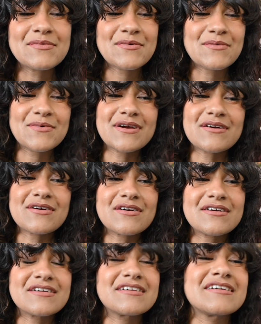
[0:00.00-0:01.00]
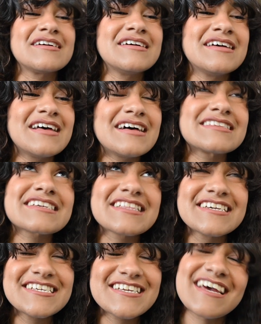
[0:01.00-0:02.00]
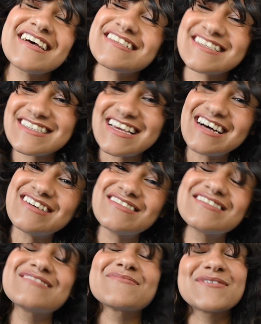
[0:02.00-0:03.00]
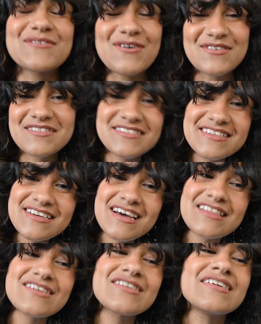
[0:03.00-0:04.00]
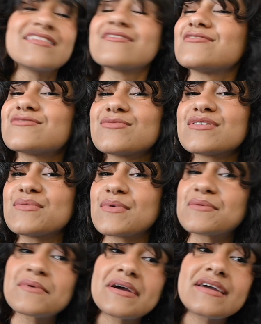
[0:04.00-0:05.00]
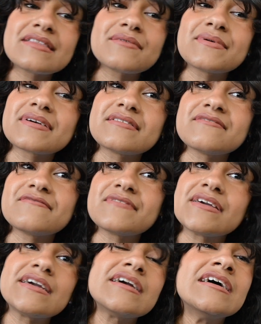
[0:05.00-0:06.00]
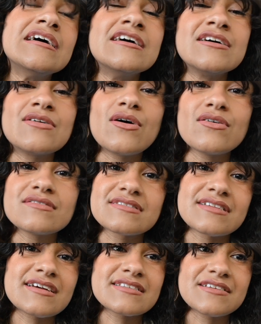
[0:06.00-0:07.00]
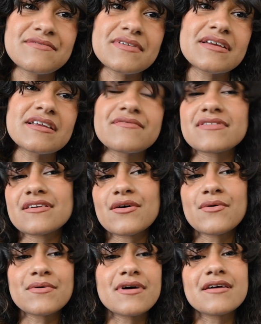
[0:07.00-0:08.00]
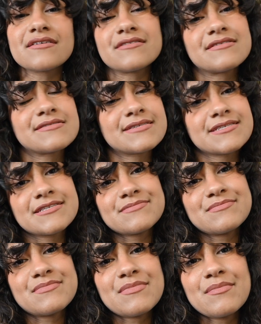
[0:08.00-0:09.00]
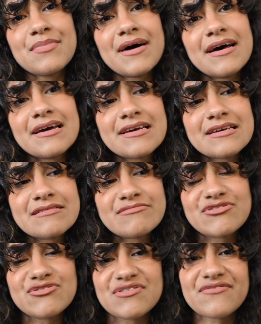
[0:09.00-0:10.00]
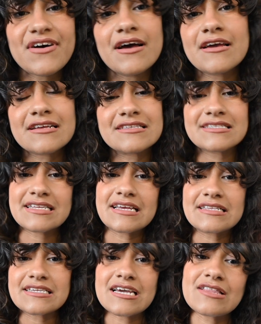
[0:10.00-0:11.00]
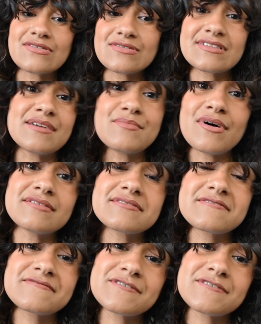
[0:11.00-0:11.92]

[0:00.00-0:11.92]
We are, as cliche as it sounds, we are all in this together, and there's only one way that we can defeat all this negativity and everything going on, and it's by unifying and staying together and staying positive.